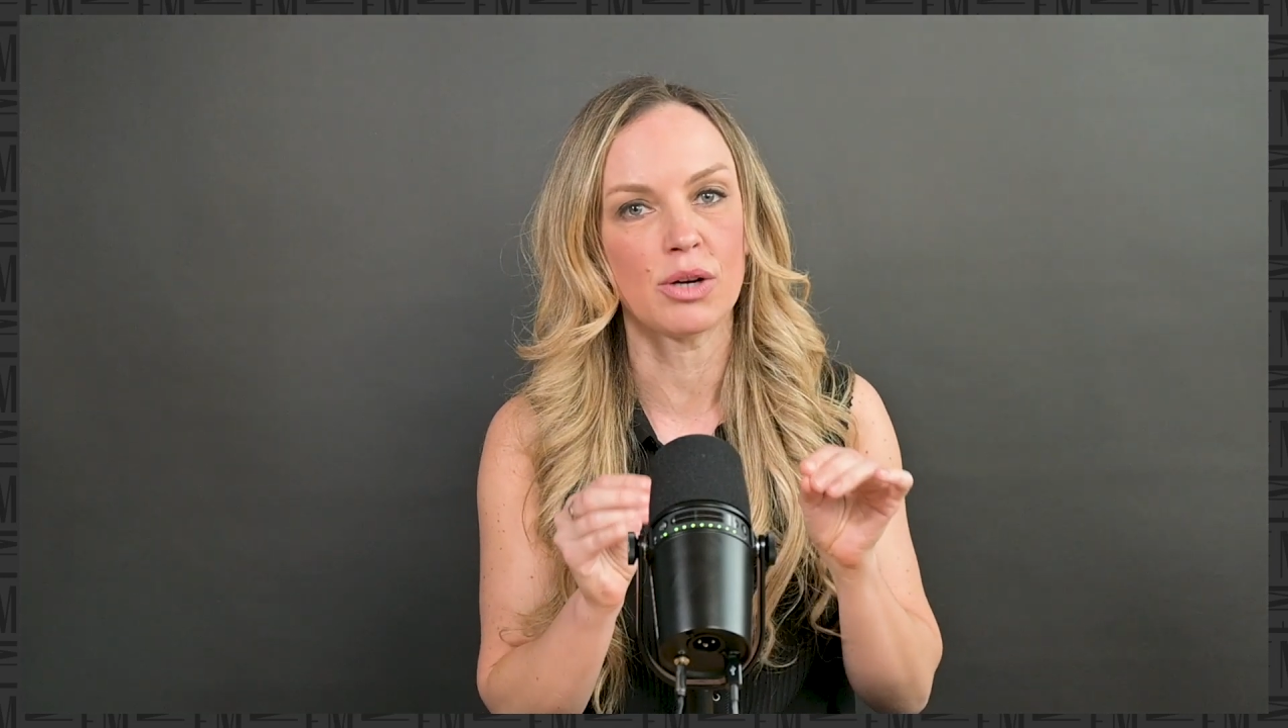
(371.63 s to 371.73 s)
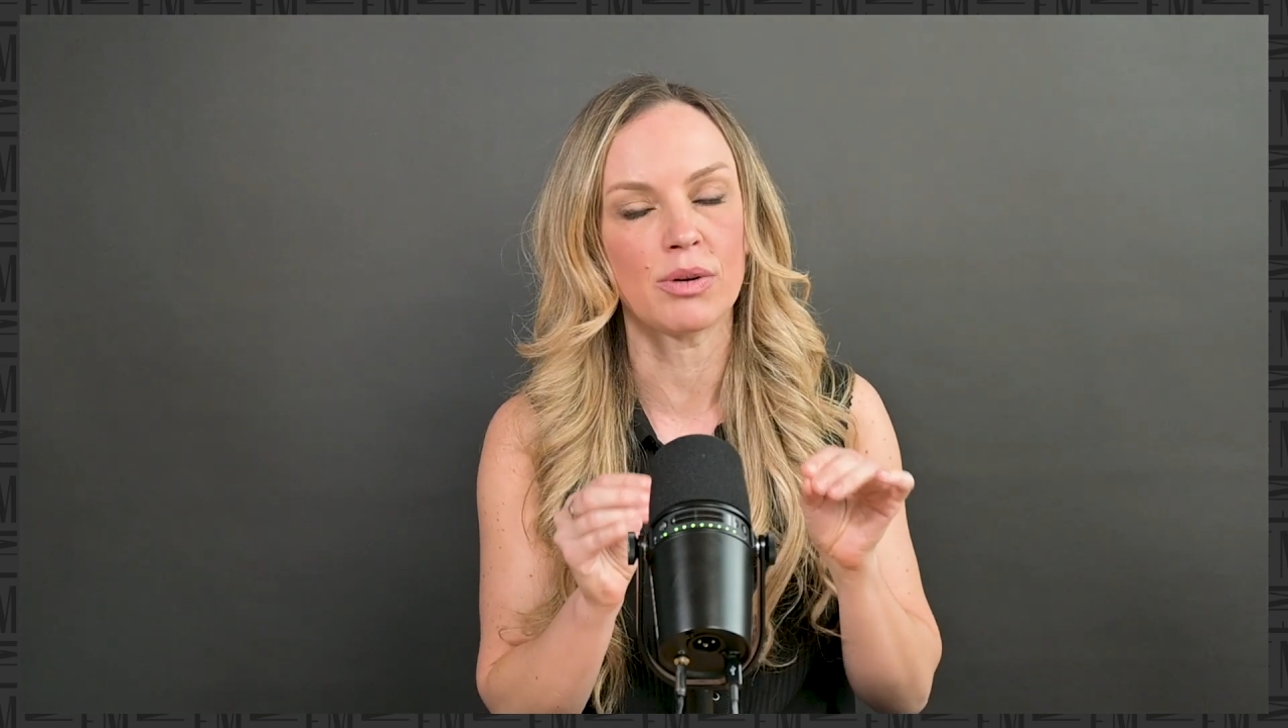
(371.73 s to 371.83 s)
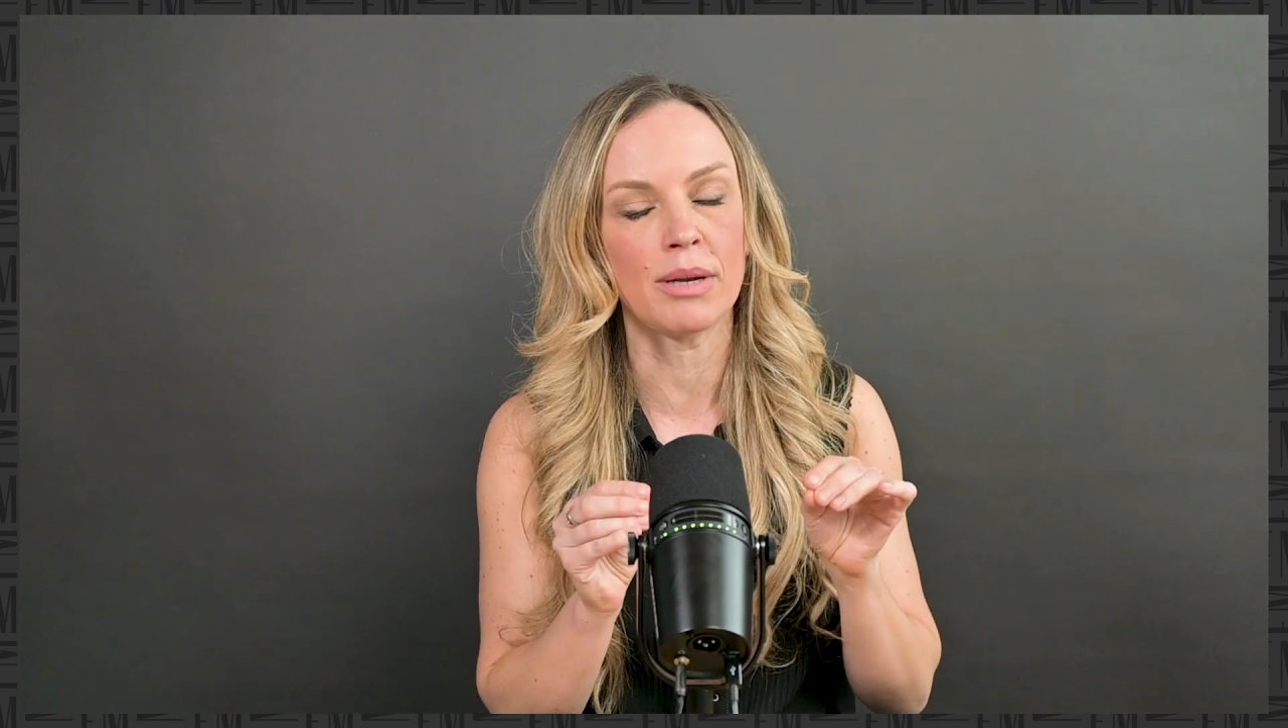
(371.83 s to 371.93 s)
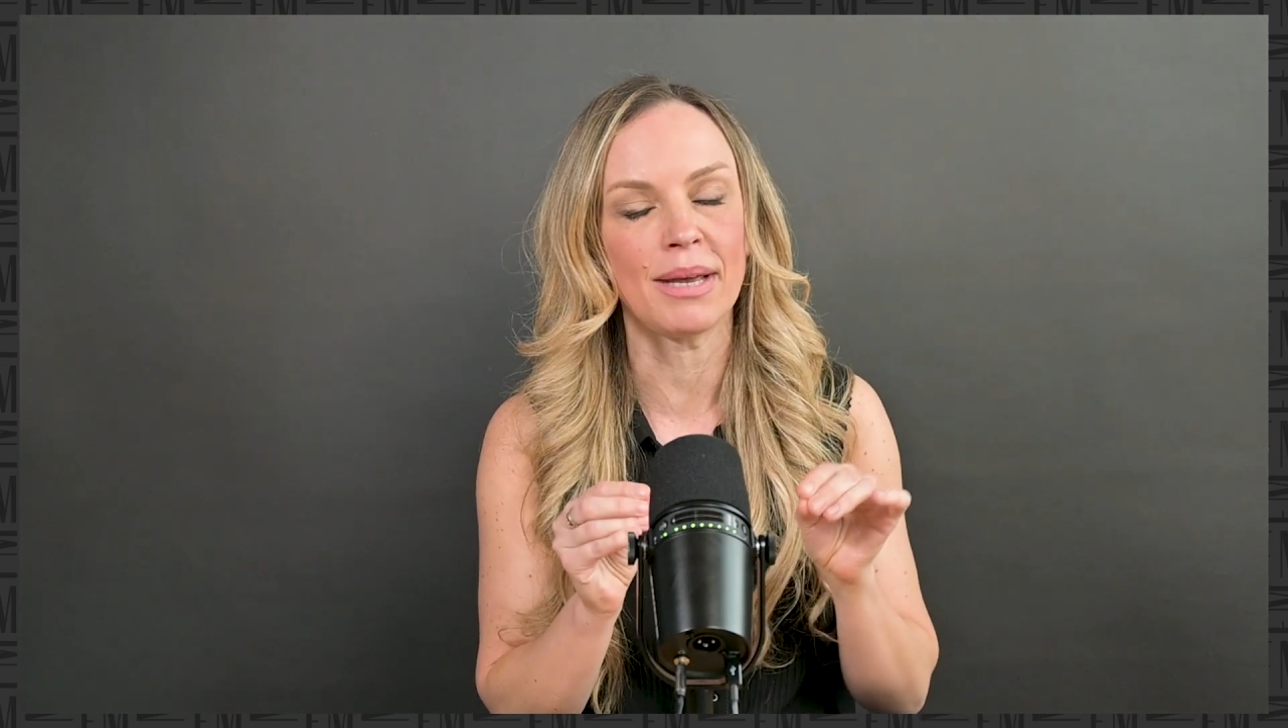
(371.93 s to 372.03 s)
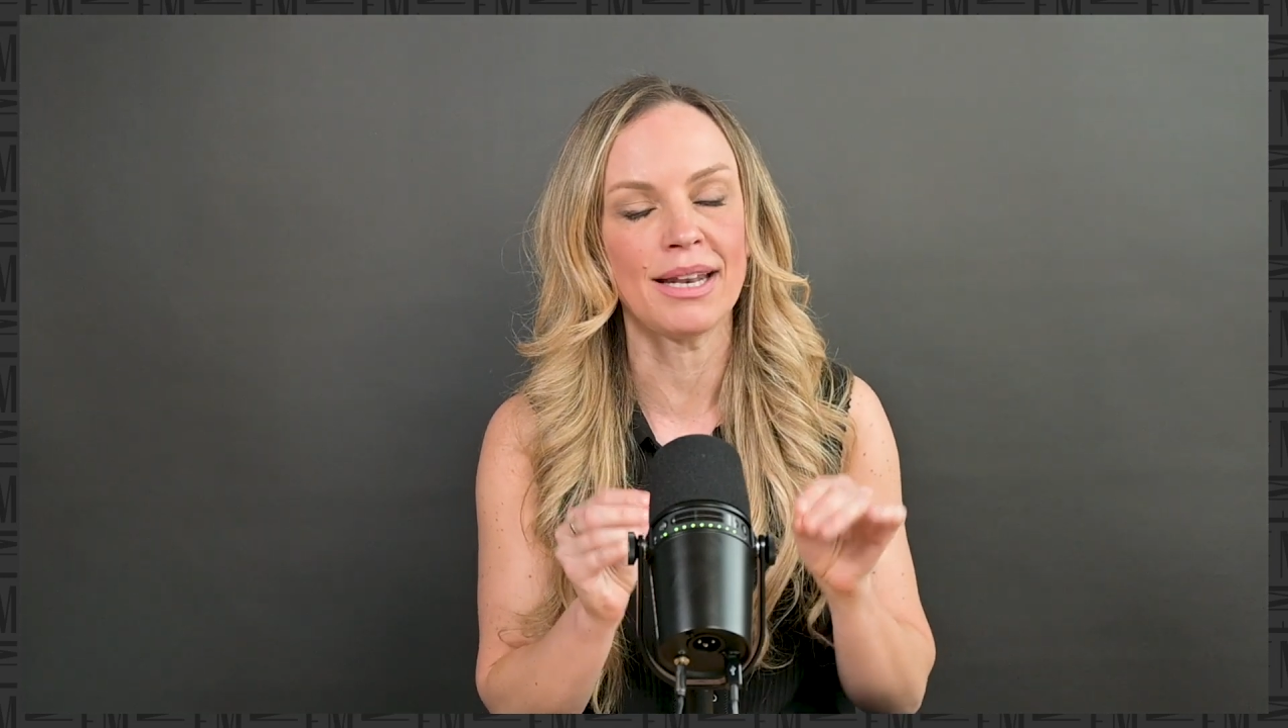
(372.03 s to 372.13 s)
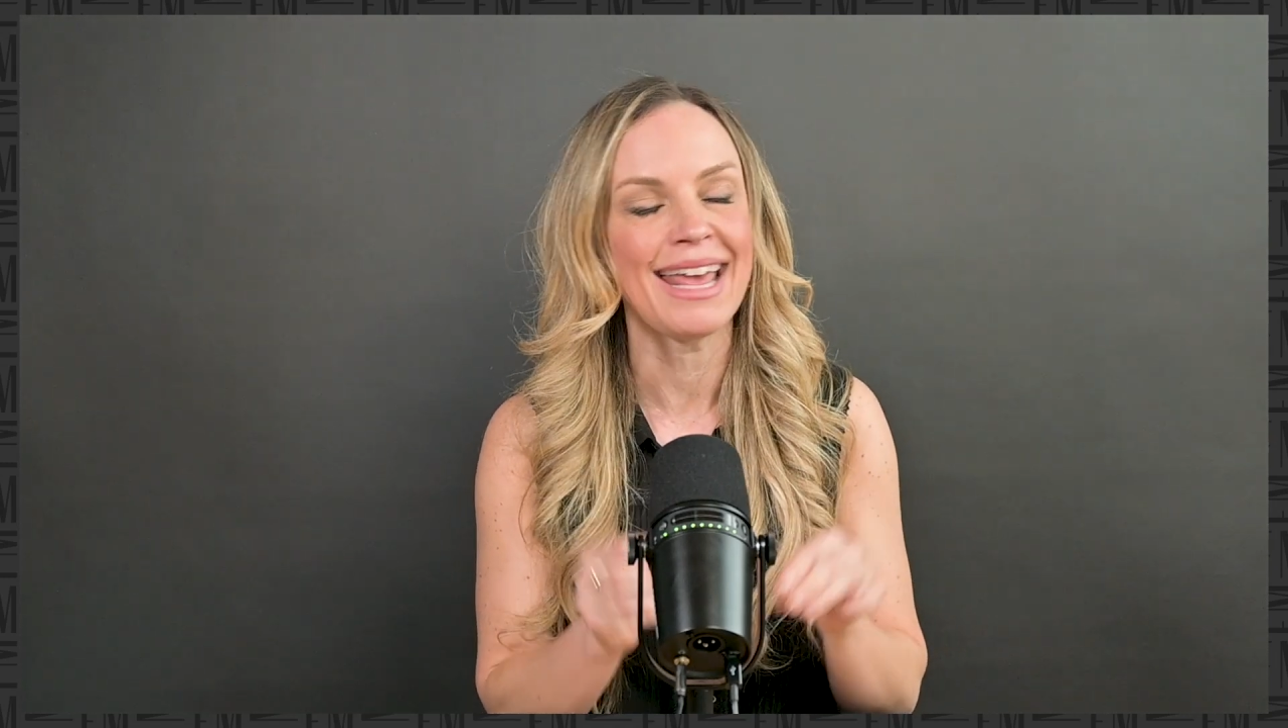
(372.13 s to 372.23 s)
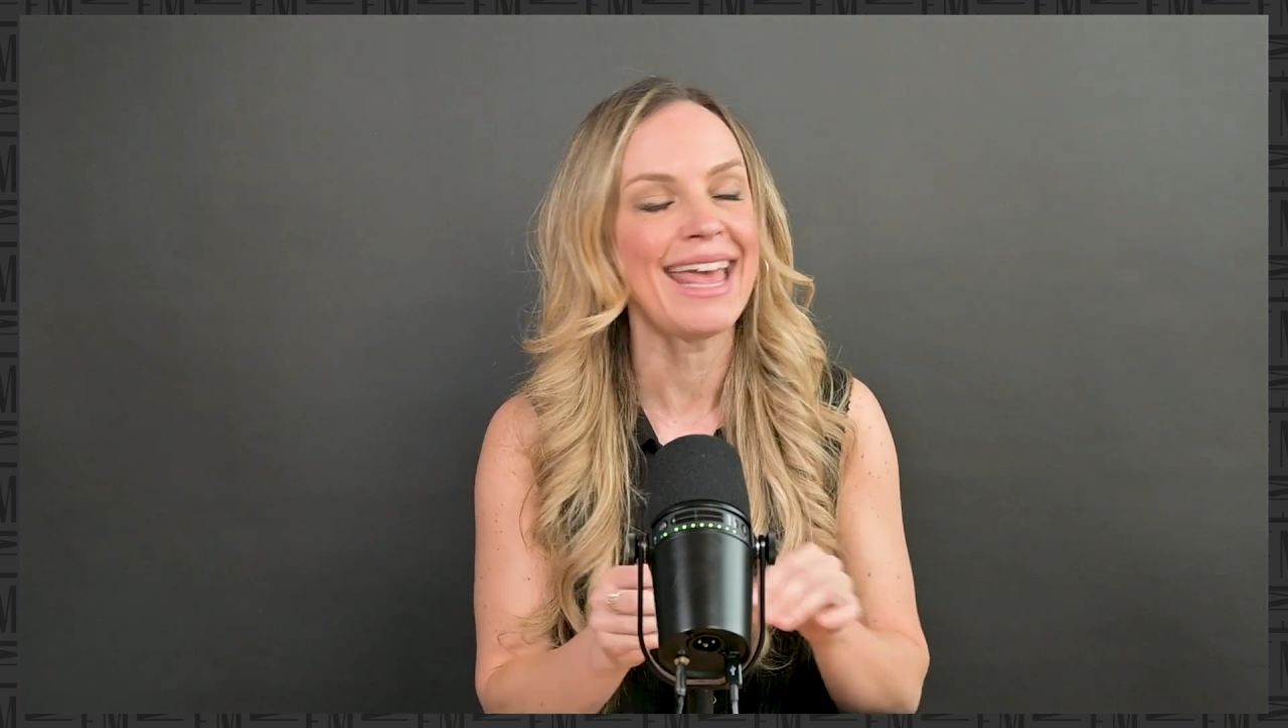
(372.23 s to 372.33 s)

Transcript: agreement